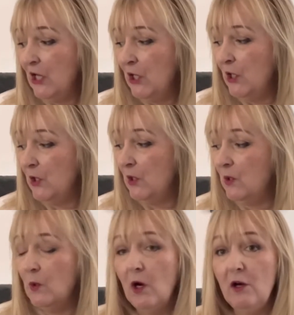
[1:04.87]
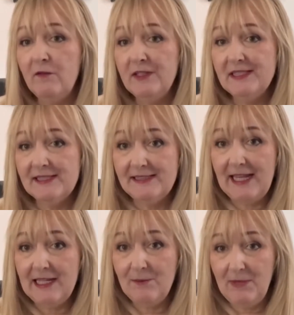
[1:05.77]
who offered to
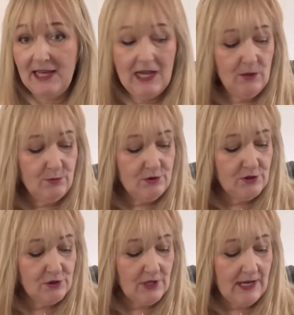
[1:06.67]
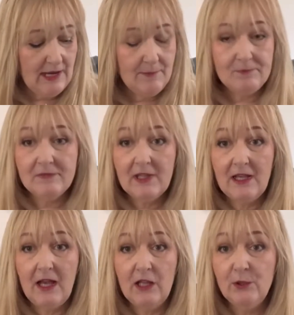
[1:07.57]
send me out a
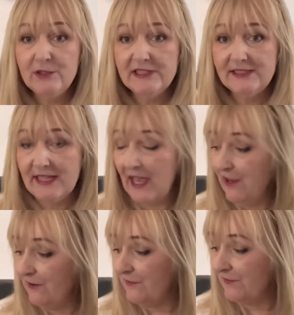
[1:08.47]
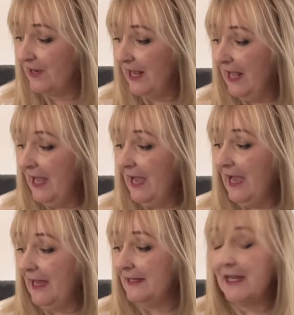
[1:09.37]
load of stuff,
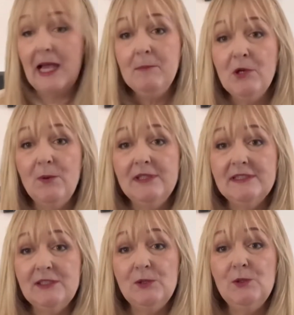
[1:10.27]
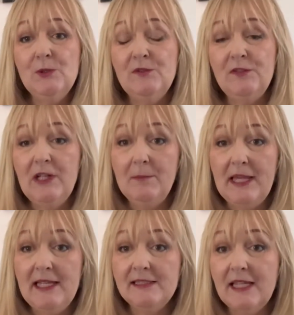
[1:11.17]
and I'm going to film
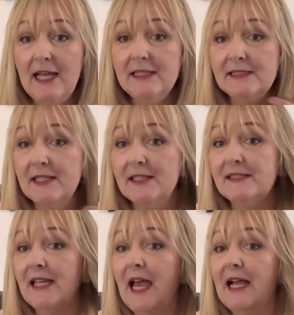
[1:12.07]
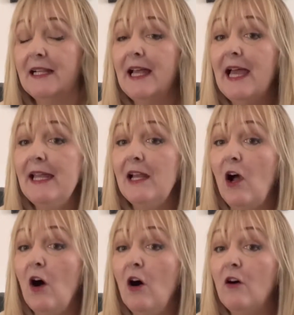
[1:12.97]
it under the tagline
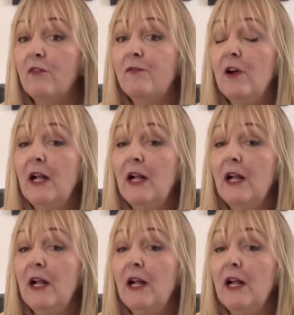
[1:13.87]
of